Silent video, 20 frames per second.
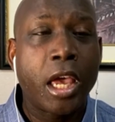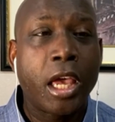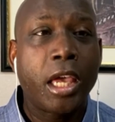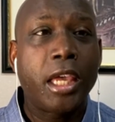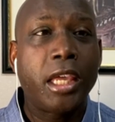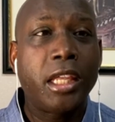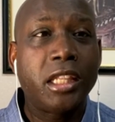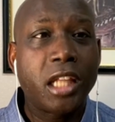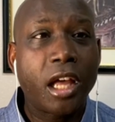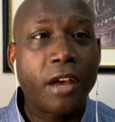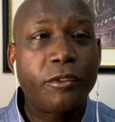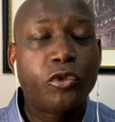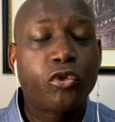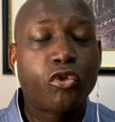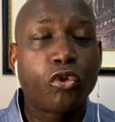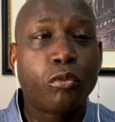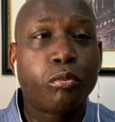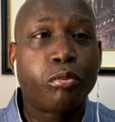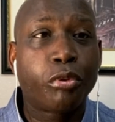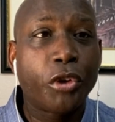He loved
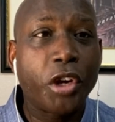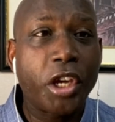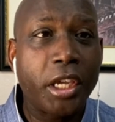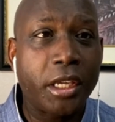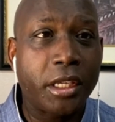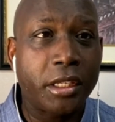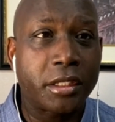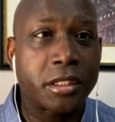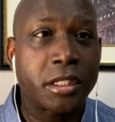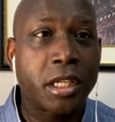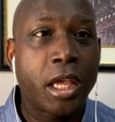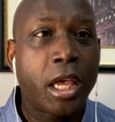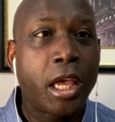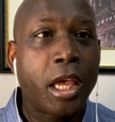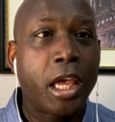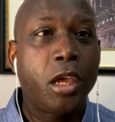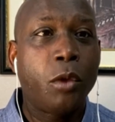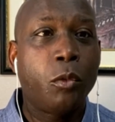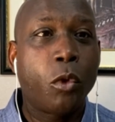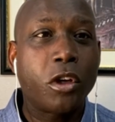Drew Brees.
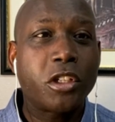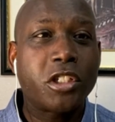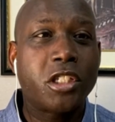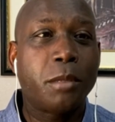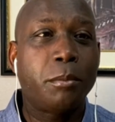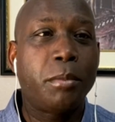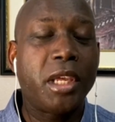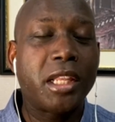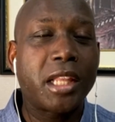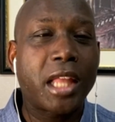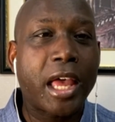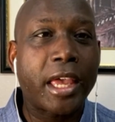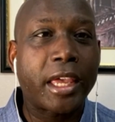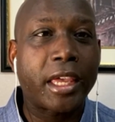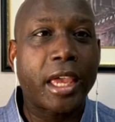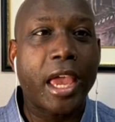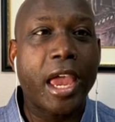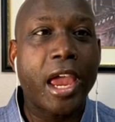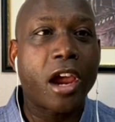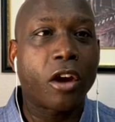He wants to be
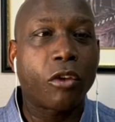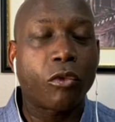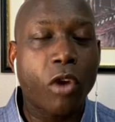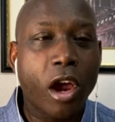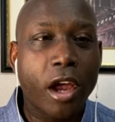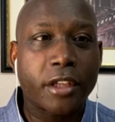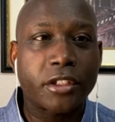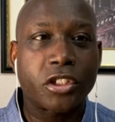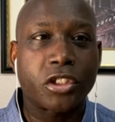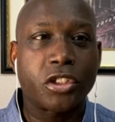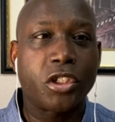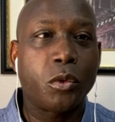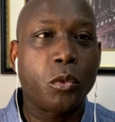like Aaron Rodgers.